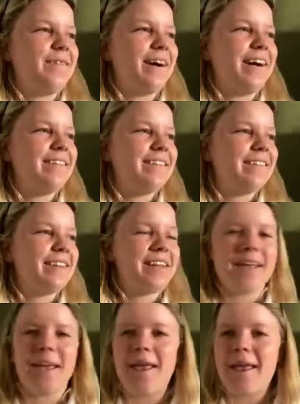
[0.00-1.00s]
well,
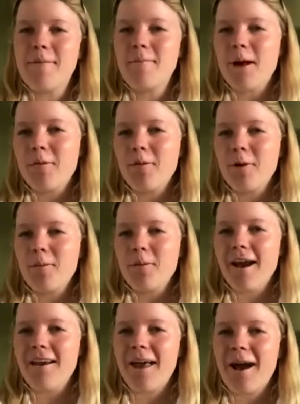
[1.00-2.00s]
in my room
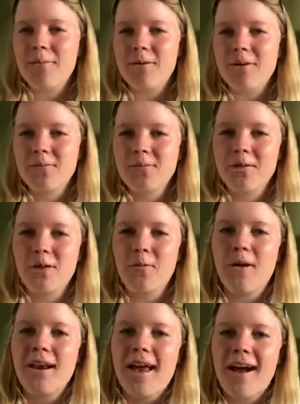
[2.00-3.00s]
right now, but
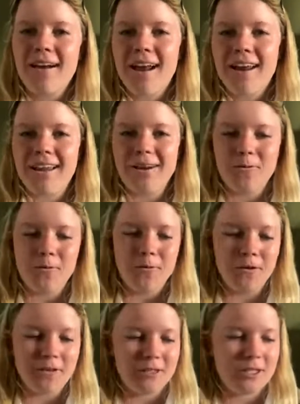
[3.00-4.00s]
went out, had a little
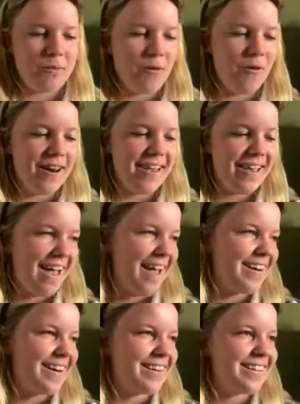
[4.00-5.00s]
walk this morning,
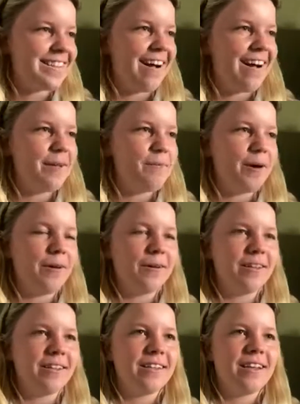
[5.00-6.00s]
had an acai bowl
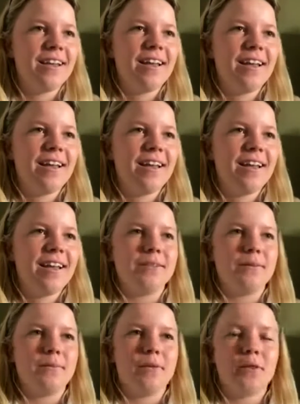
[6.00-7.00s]
and did
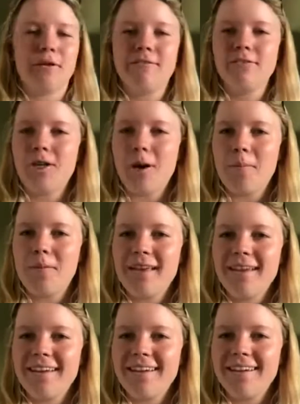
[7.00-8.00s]
some thrift
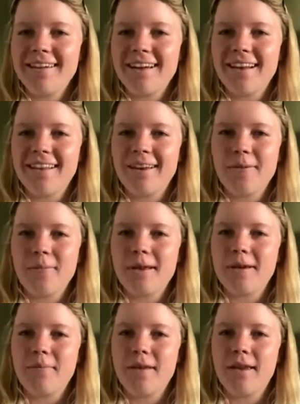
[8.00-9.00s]
shopping, and I think I'm
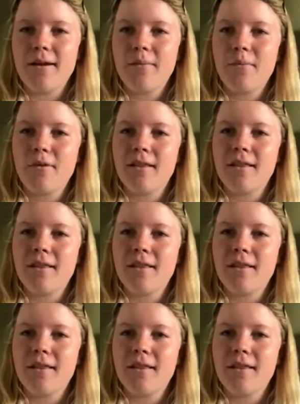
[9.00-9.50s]
going to meet up